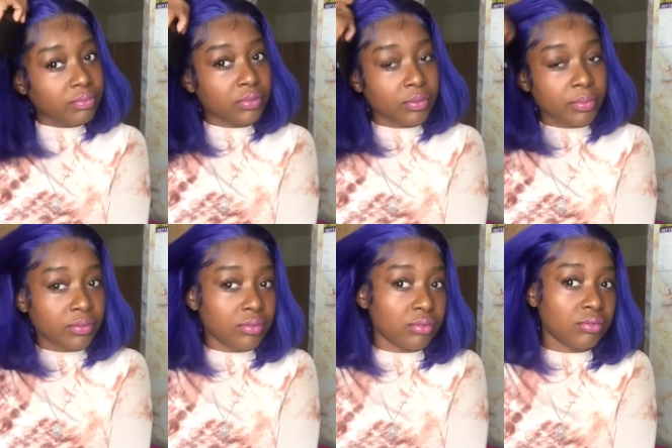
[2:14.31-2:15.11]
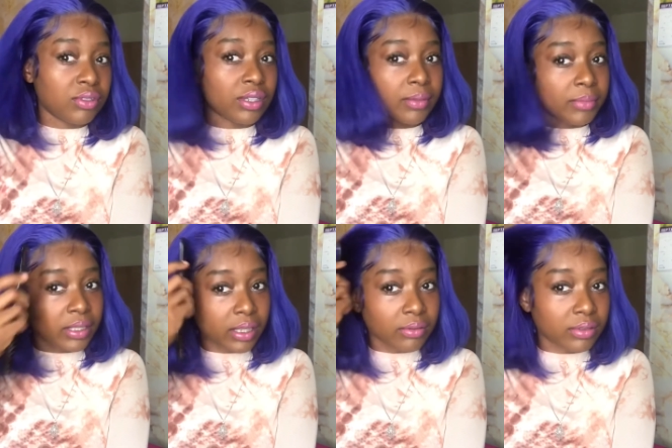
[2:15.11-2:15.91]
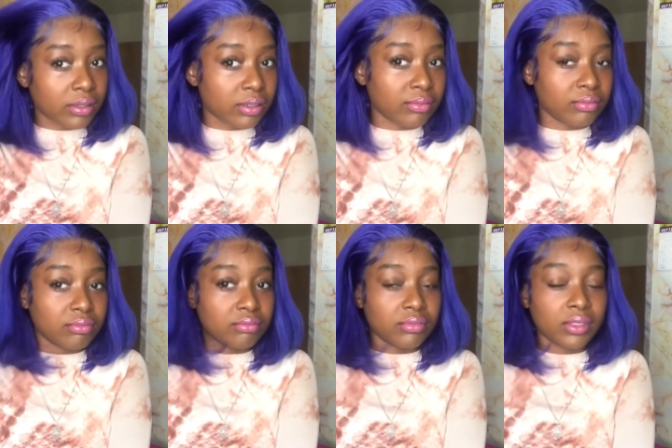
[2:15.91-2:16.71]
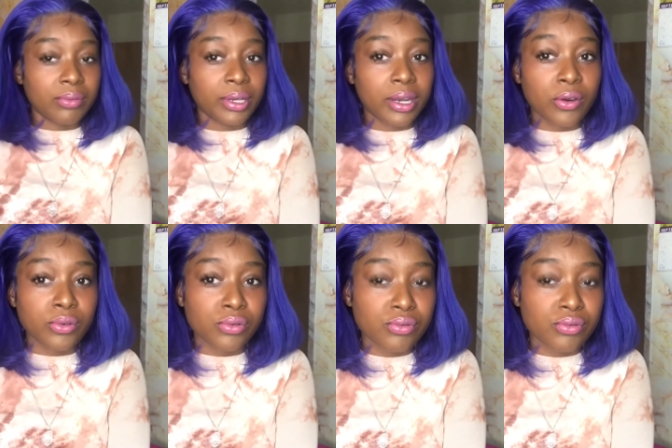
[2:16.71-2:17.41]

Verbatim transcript: you, you treating me like one of them, one of those?